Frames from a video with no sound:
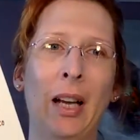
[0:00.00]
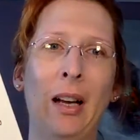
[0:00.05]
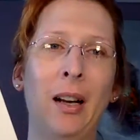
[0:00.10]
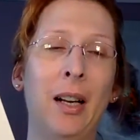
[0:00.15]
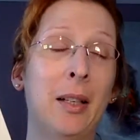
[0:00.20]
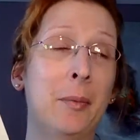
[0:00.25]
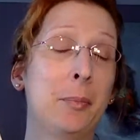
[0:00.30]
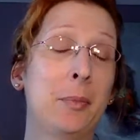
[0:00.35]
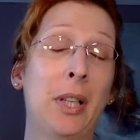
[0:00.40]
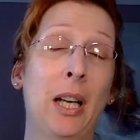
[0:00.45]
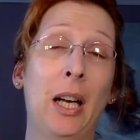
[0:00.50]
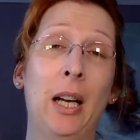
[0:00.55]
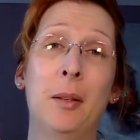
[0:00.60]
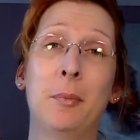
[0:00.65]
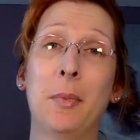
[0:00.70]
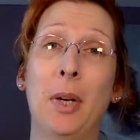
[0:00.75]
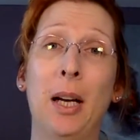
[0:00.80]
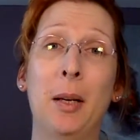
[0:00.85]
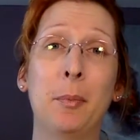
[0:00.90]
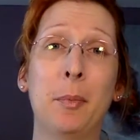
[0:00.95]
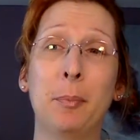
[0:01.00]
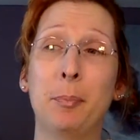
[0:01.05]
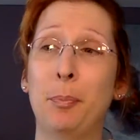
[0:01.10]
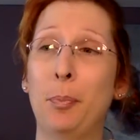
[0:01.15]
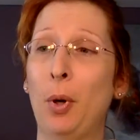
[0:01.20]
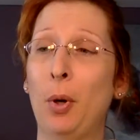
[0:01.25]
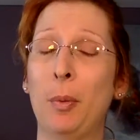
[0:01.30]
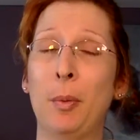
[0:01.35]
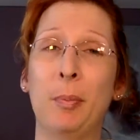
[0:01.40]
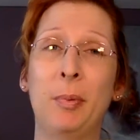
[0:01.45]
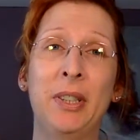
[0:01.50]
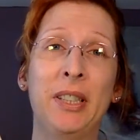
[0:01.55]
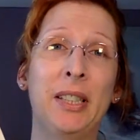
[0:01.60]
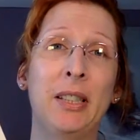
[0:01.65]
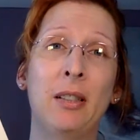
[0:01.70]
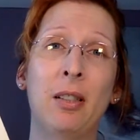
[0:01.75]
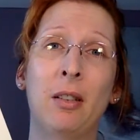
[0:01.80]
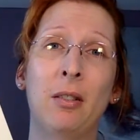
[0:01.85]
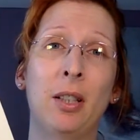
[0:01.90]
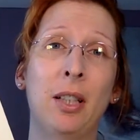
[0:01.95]
I'm probably
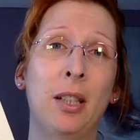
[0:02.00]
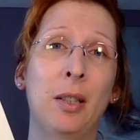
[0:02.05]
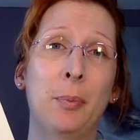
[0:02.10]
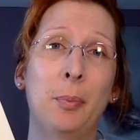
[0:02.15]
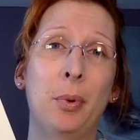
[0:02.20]
starting a